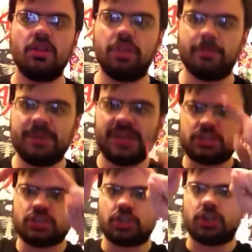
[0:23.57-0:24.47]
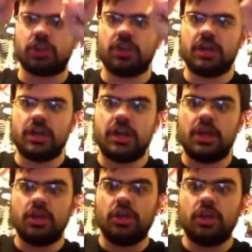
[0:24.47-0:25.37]
The picture
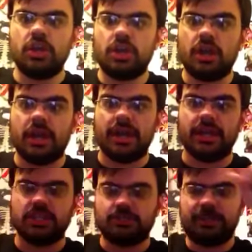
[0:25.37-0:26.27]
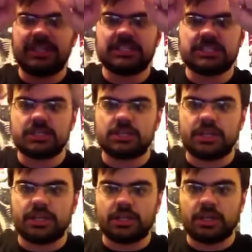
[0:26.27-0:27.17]
is
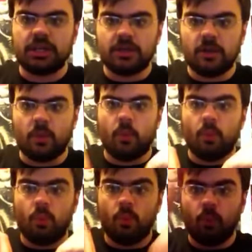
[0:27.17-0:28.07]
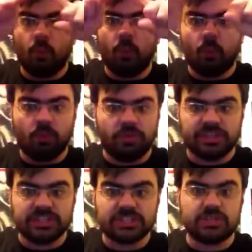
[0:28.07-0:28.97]
basically
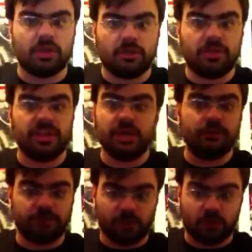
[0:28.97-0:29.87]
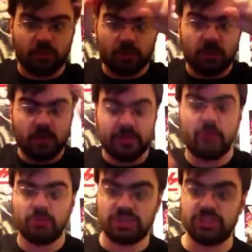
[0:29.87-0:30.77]
this the interview
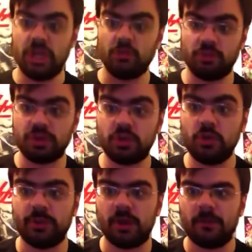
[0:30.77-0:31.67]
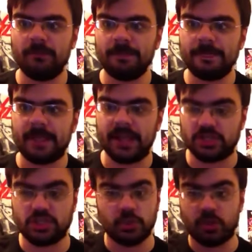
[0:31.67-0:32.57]
that was done with Kubo
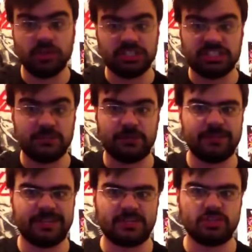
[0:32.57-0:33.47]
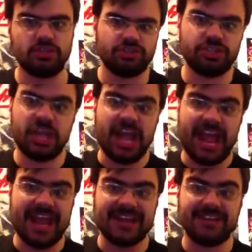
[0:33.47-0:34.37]
and showing all these different pictures
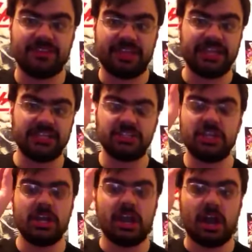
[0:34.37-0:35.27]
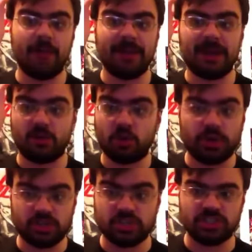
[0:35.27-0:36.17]
and things about
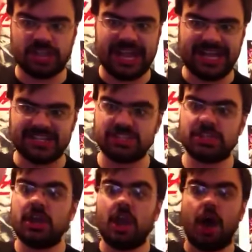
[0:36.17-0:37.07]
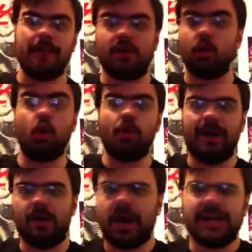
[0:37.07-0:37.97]
questions asked about
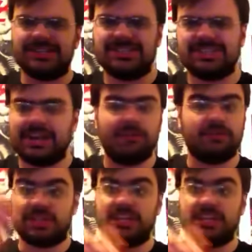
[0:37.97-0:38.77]
Aizen and everything.